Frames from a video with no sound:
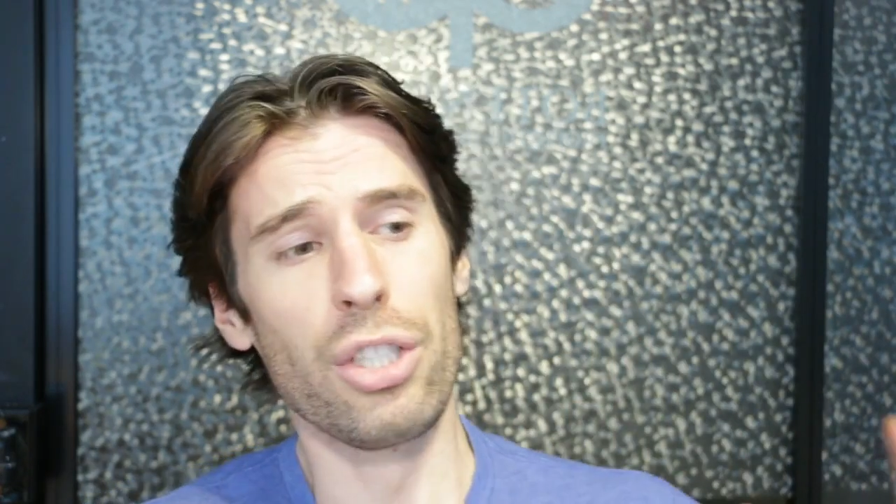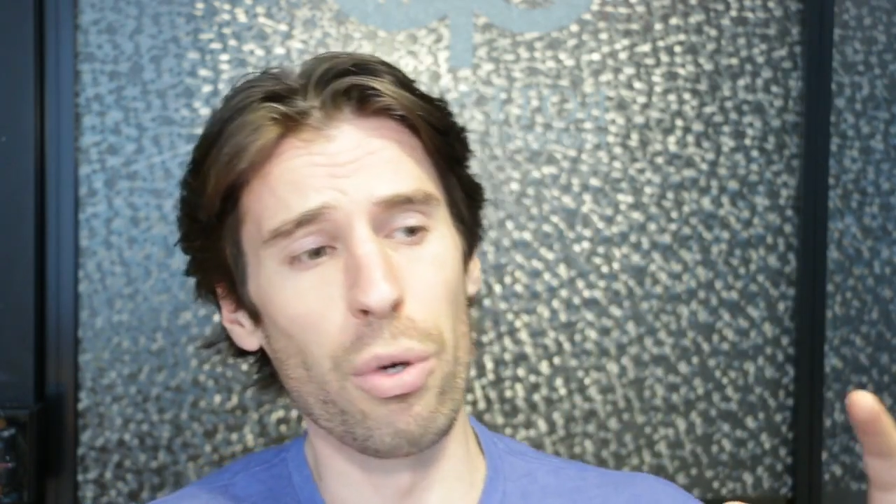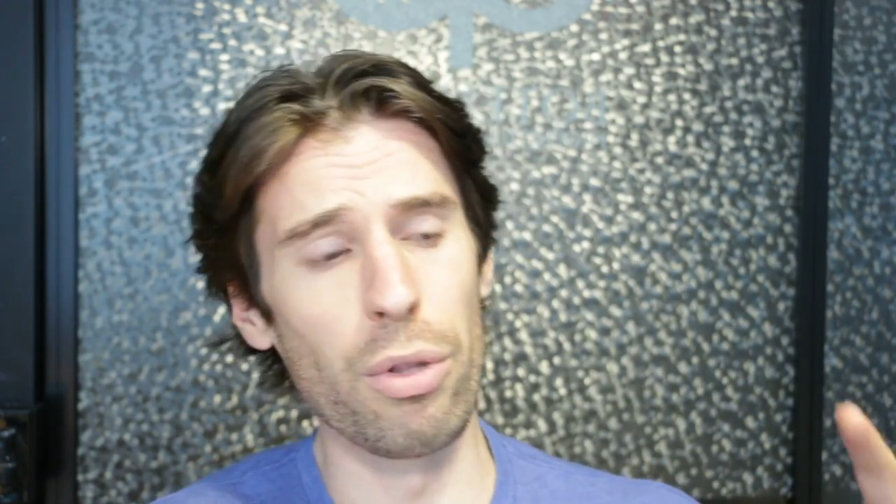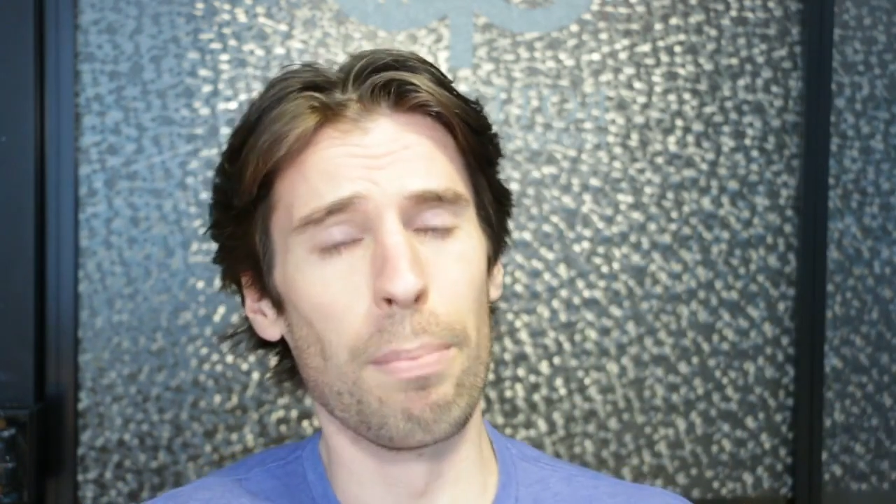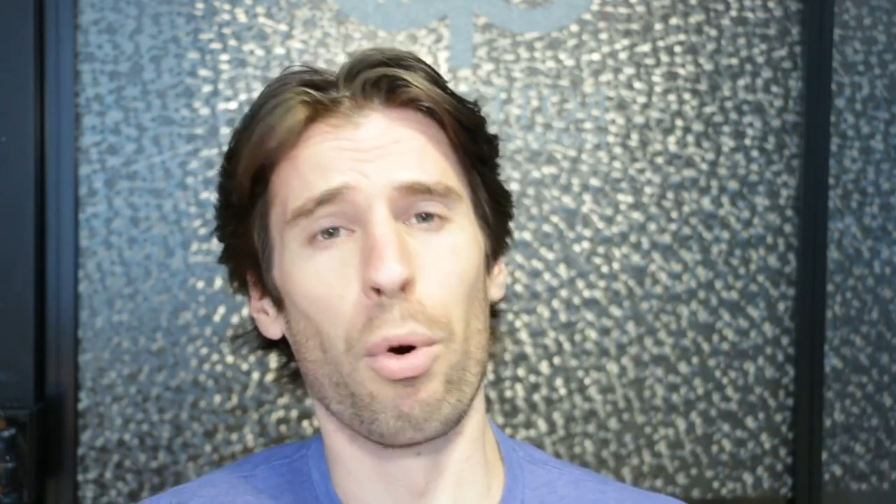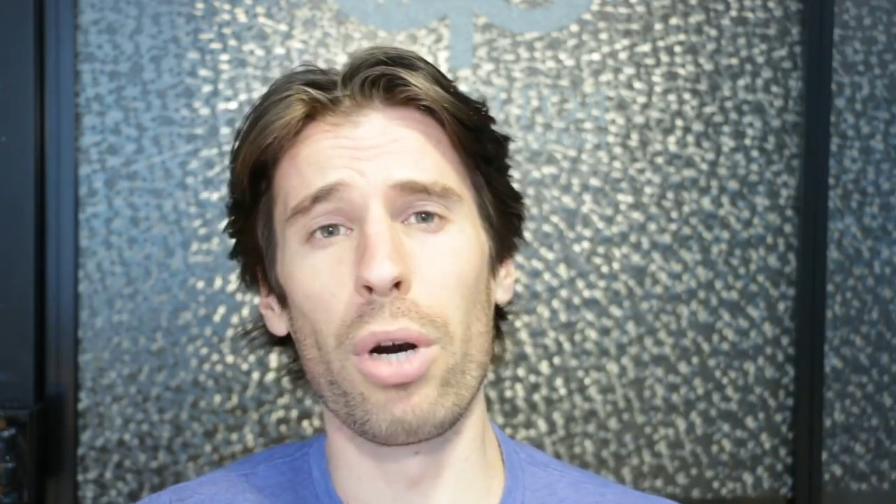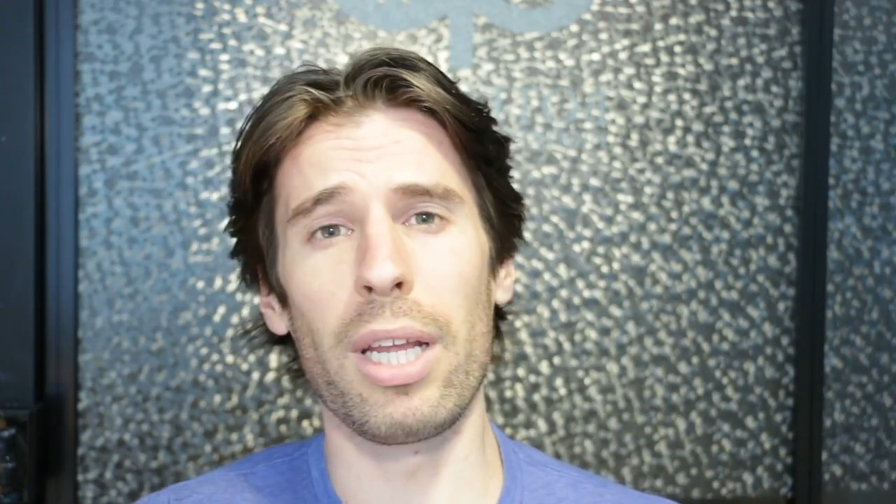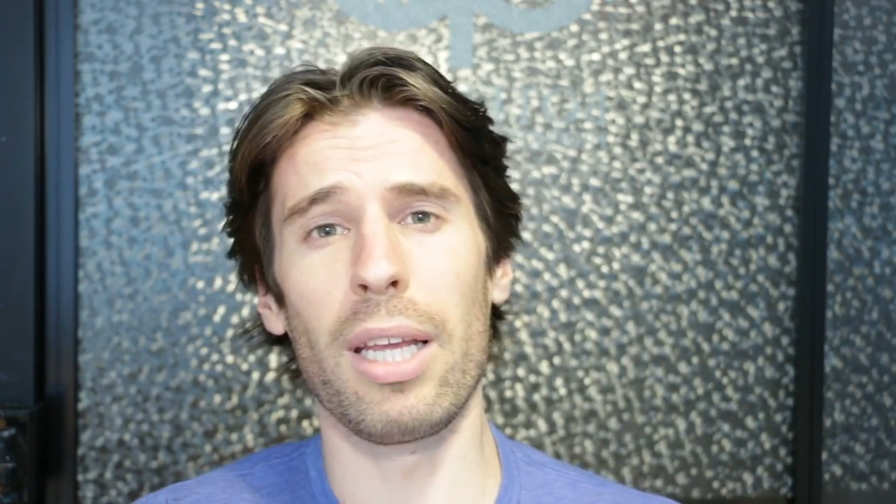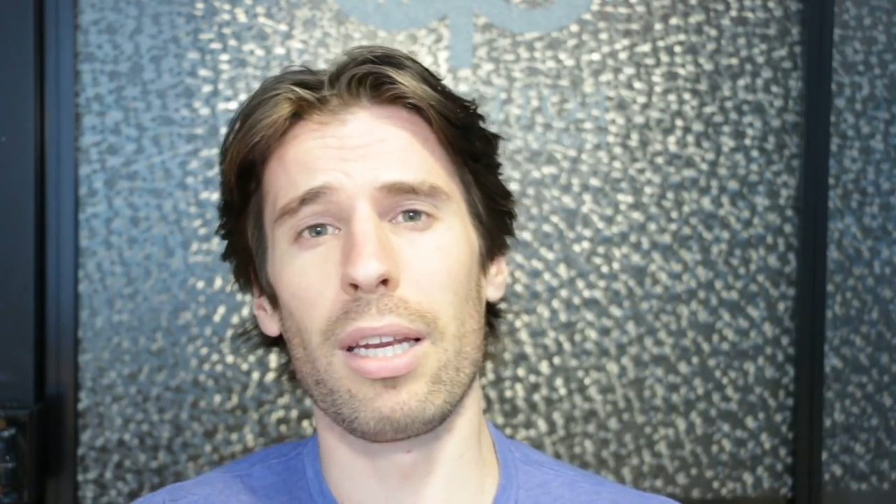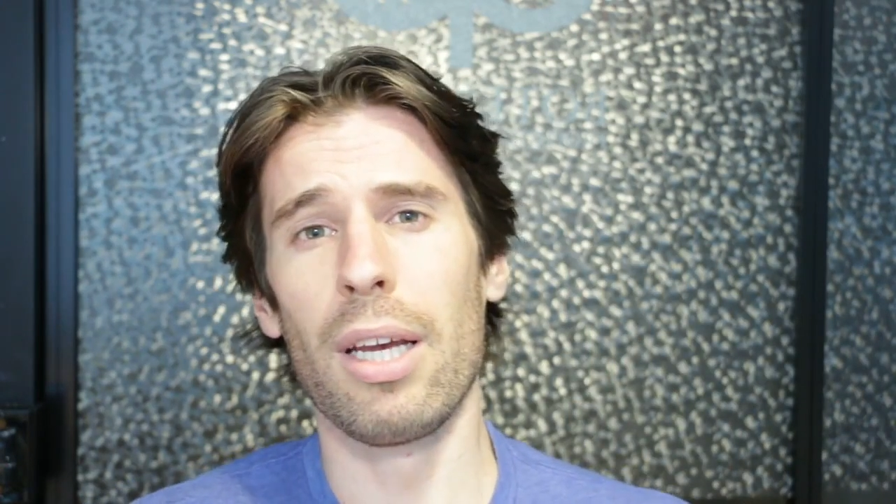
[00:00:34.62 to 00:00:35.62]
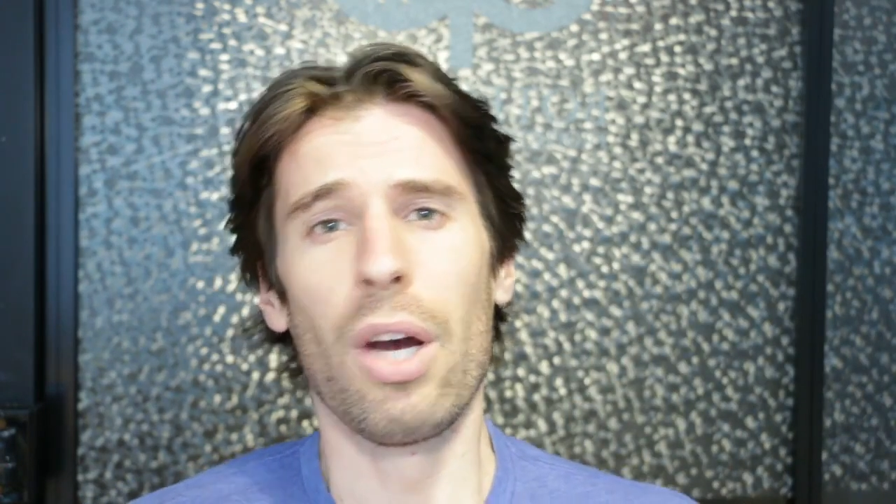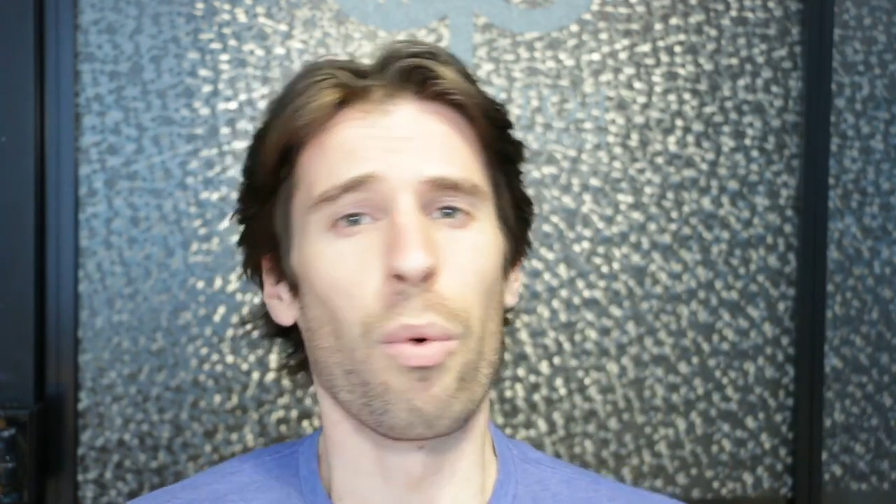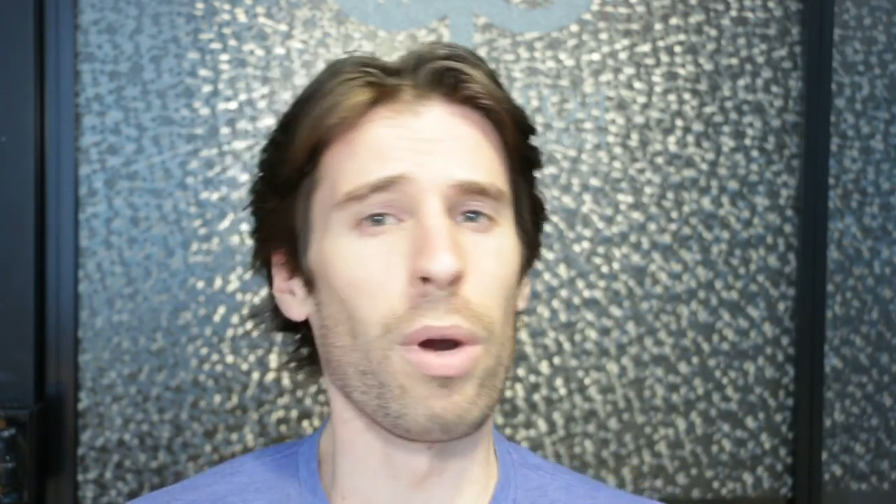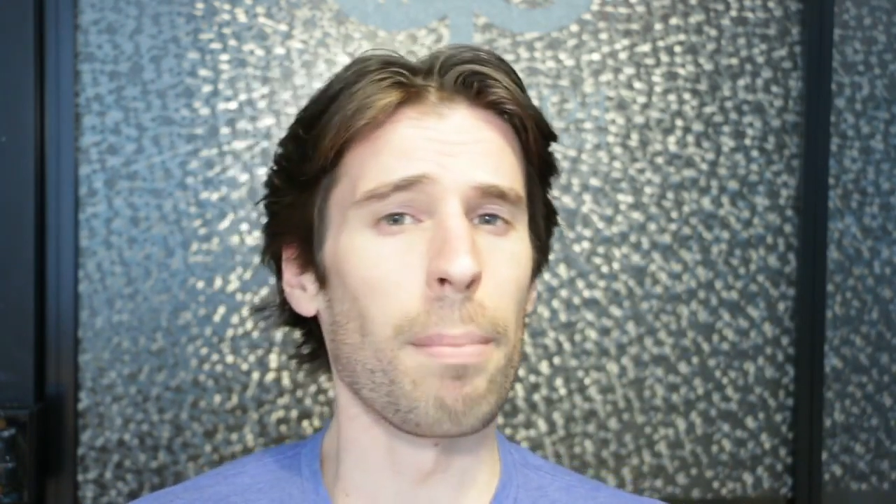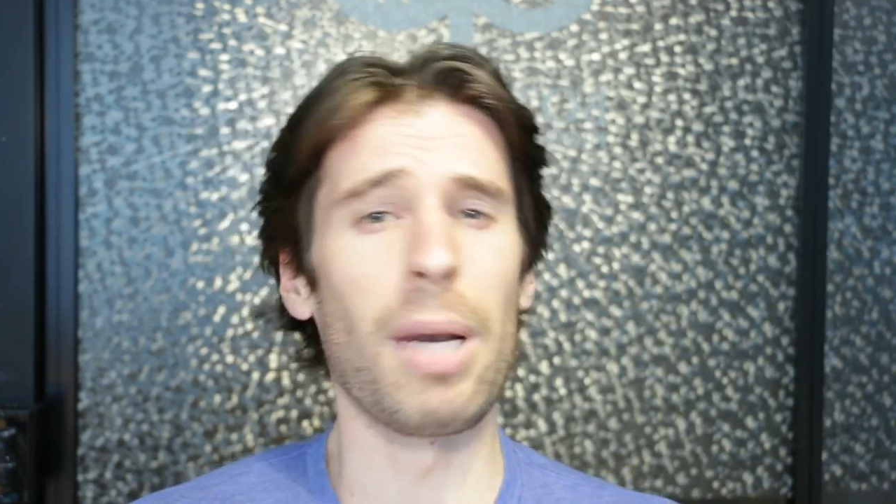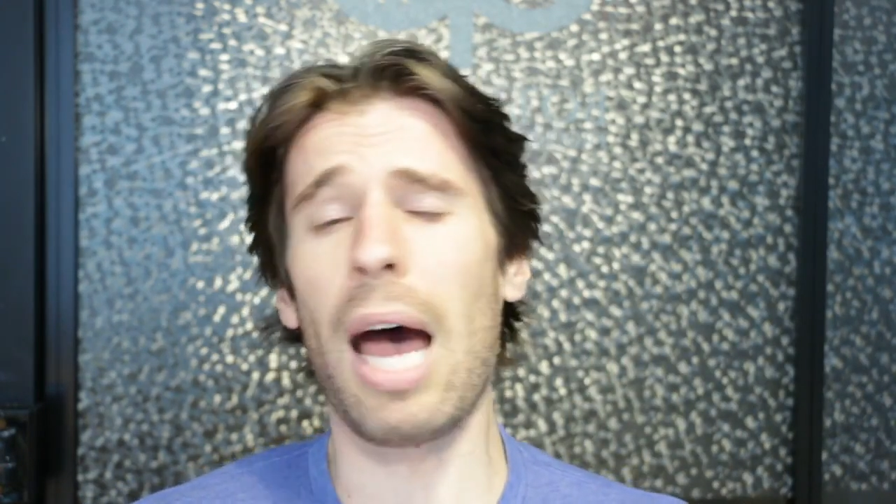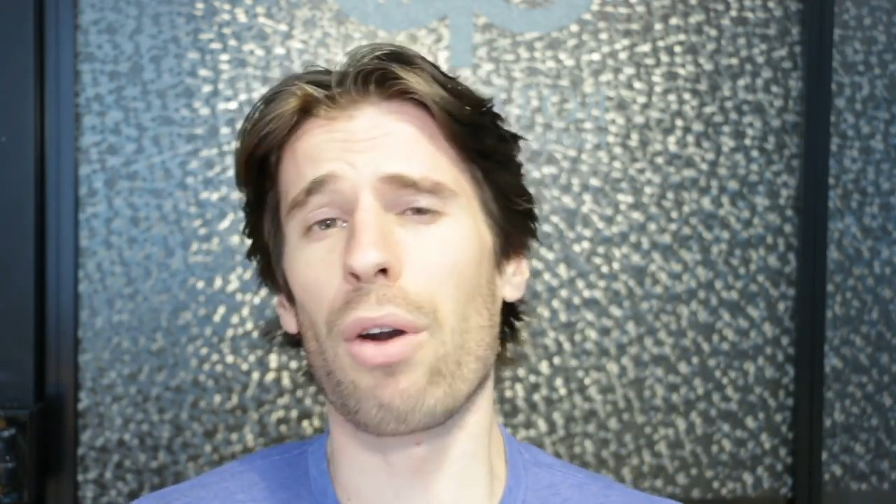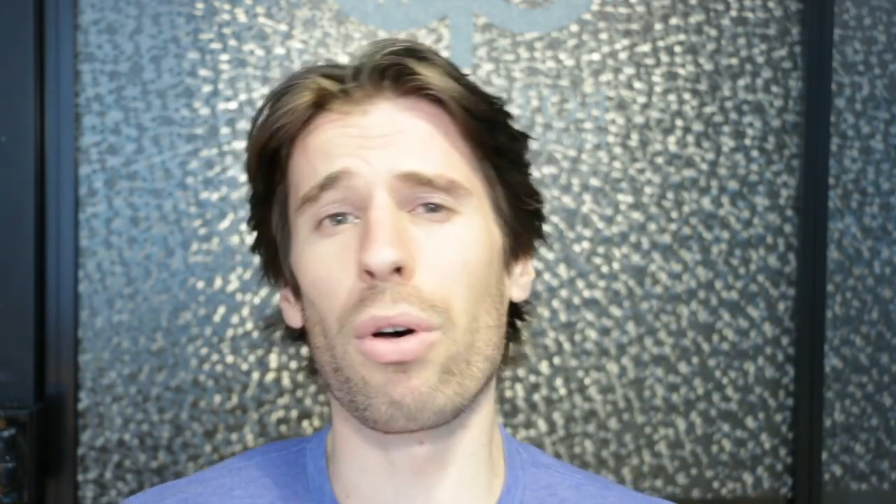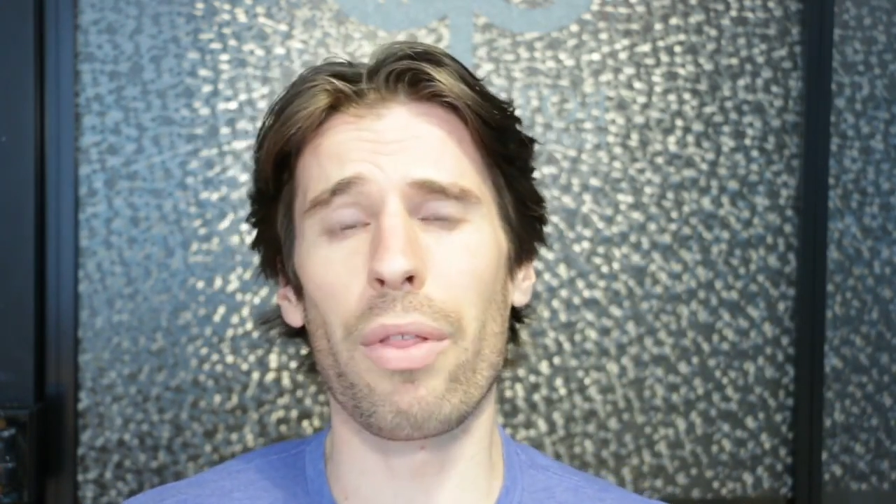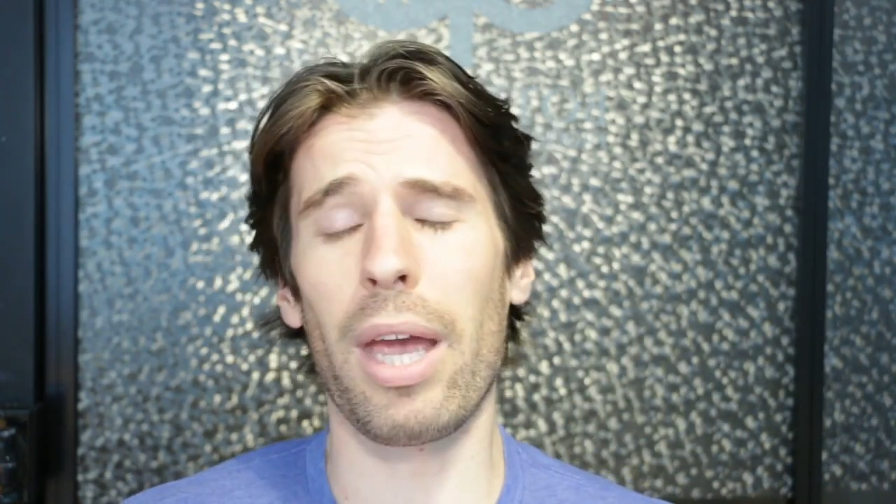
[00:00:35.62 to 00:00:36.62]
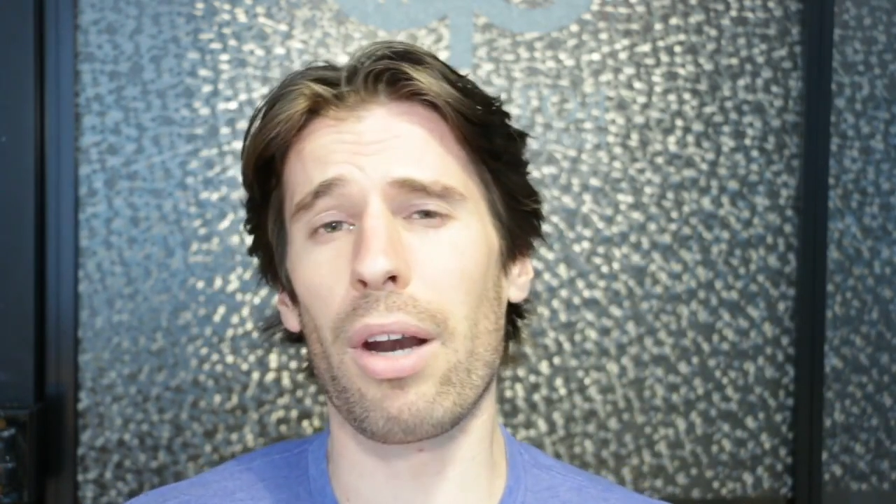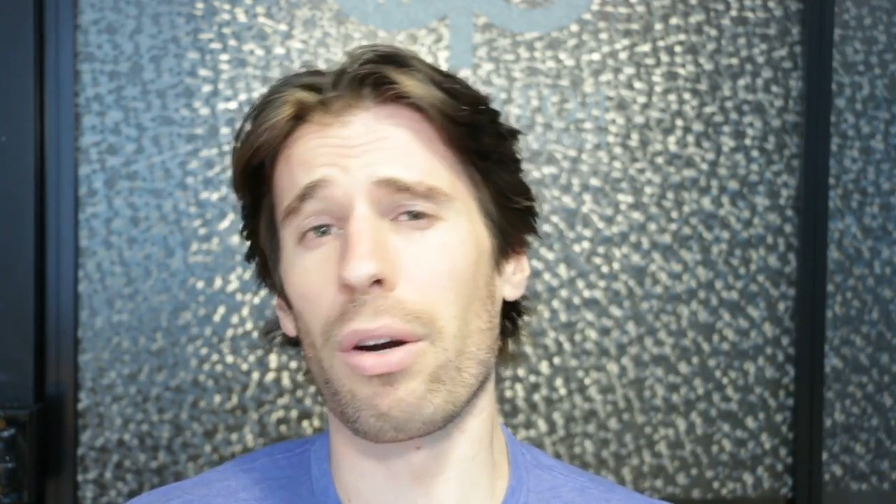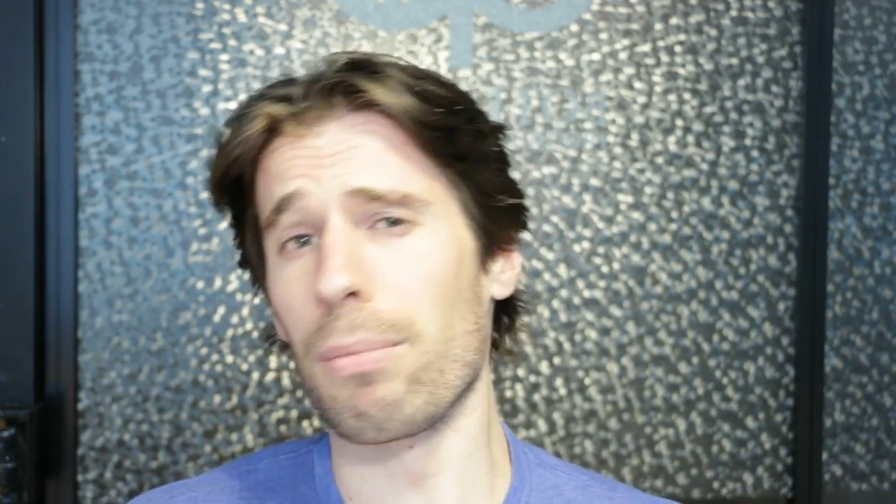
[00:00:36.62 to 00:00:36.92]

So in the morning, when I'm not all there,